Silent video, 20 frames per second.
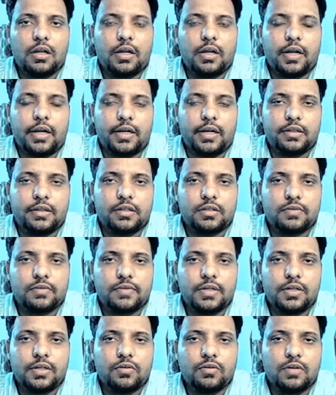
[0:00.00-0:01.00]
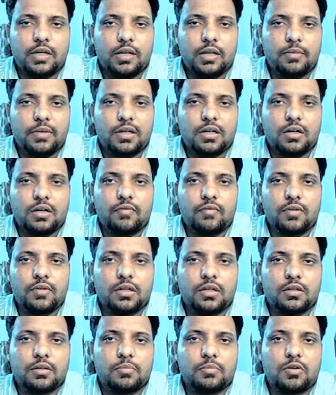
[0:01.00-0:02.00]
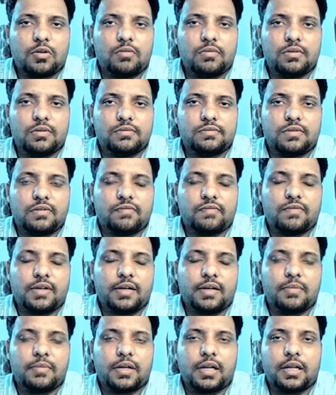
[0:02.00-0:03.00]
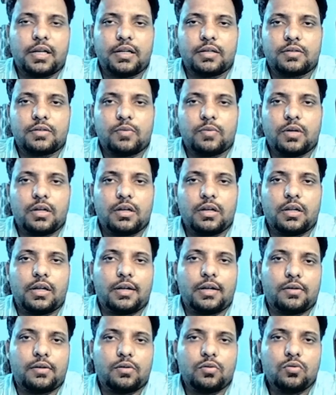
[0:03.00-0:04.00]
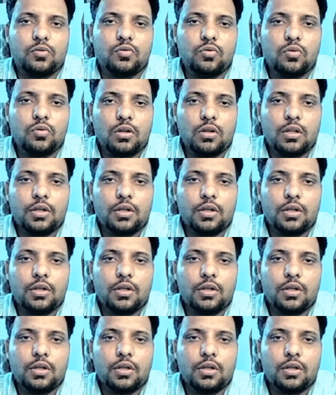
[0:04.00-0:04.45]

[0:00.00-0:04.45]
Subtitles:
and in this video I'll be covering the problems from flight mechanics 1 and 2.